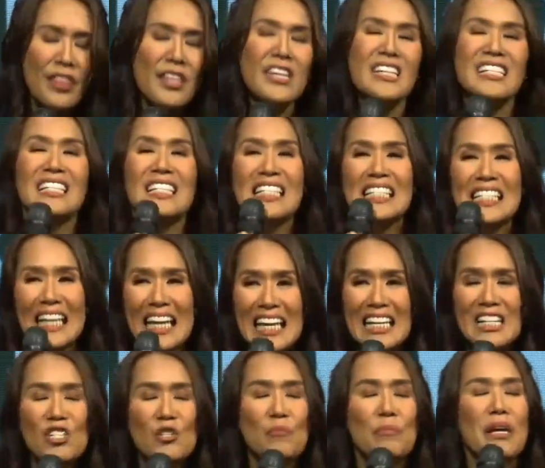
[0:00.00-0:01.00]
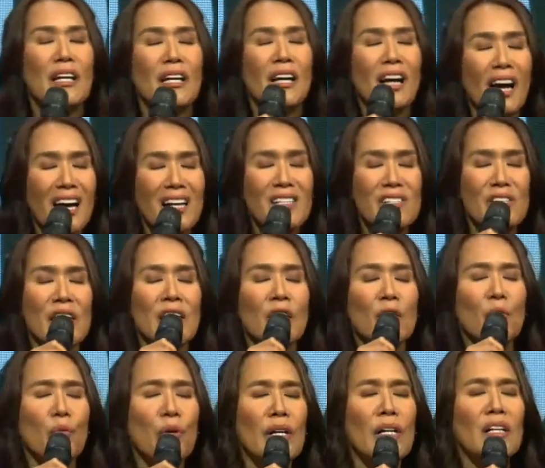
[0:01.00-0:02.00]
these sins because
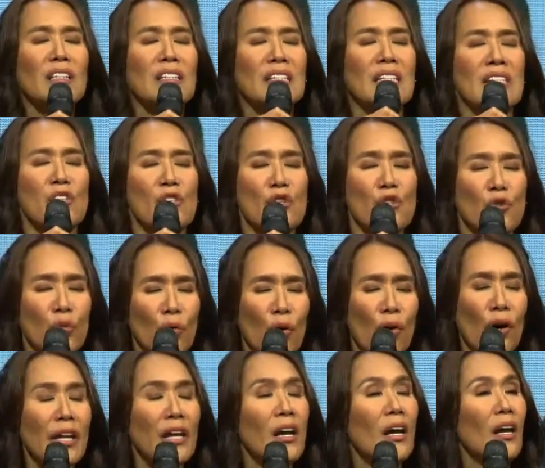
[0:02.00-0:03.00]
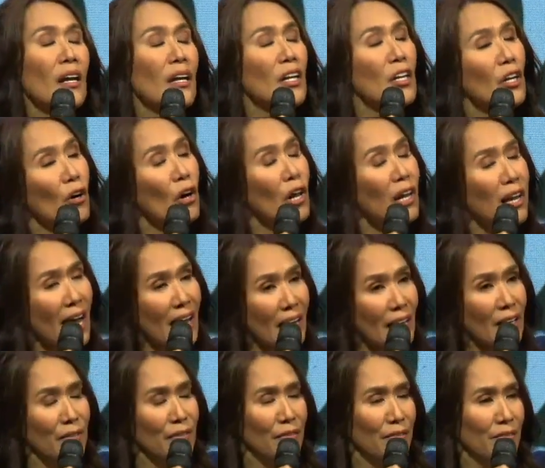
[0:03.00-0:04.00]
it will destroy your
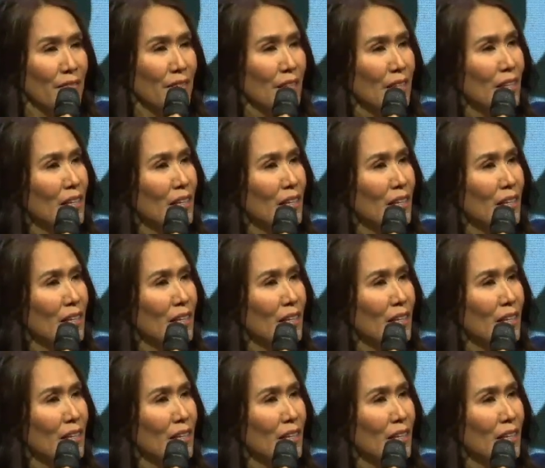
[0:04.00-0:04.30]
life.